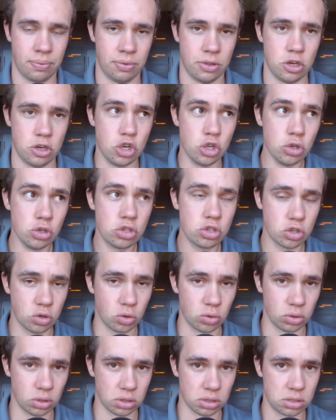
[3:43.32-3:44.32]
The new
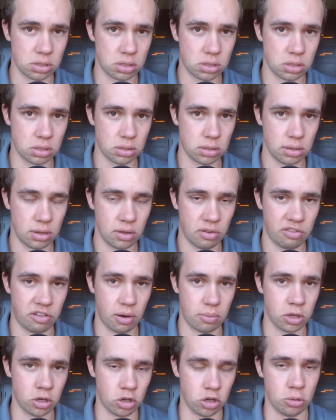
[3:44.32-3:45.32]
schools
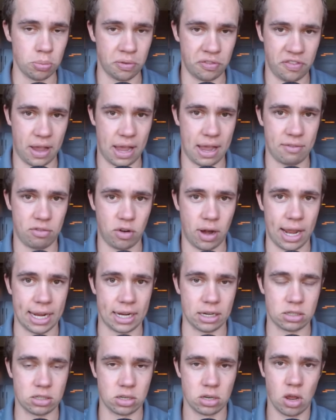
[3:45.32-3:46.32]
from the Group of Five
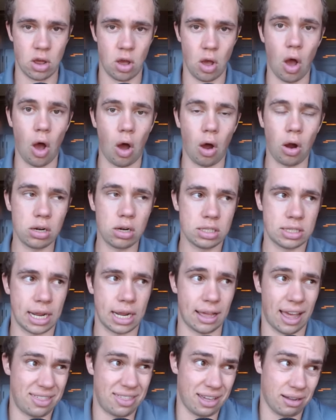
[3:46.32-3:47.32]
ranks are,
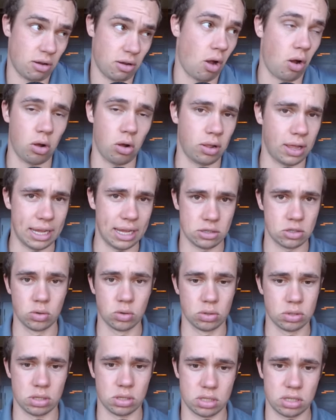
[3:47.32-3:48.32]
I think, all eight
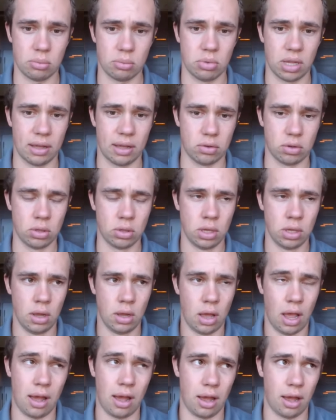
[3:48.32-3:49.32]
schools at some level.
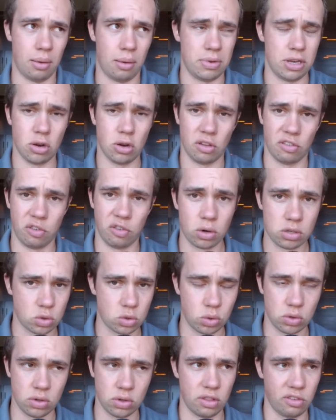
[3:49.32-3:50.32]
Um, you know, the four
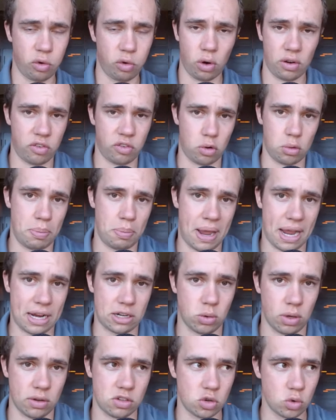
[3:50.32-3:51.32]
school, the four former
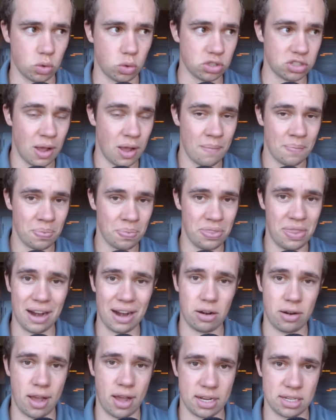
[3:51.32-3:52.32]
Pac twelve schools,
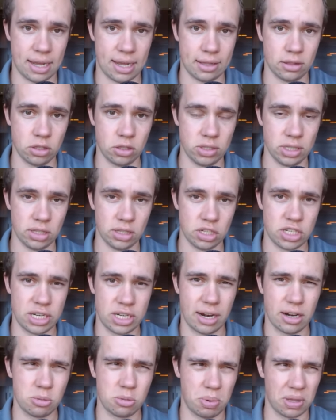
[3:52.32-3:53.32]
they're not diluting the
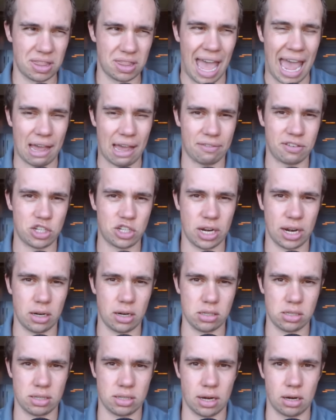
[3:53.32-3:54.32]
shares, but the half
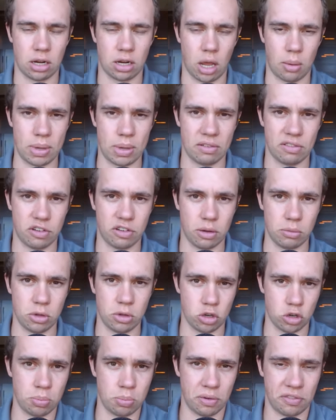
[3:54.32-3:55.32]
shares that are coming from the
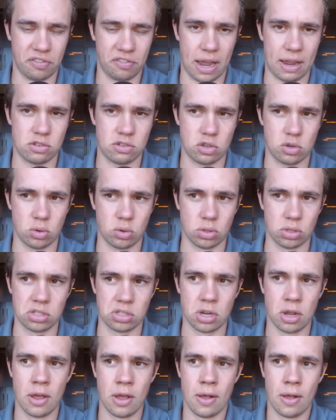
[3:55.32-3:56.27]
Group of Five schools,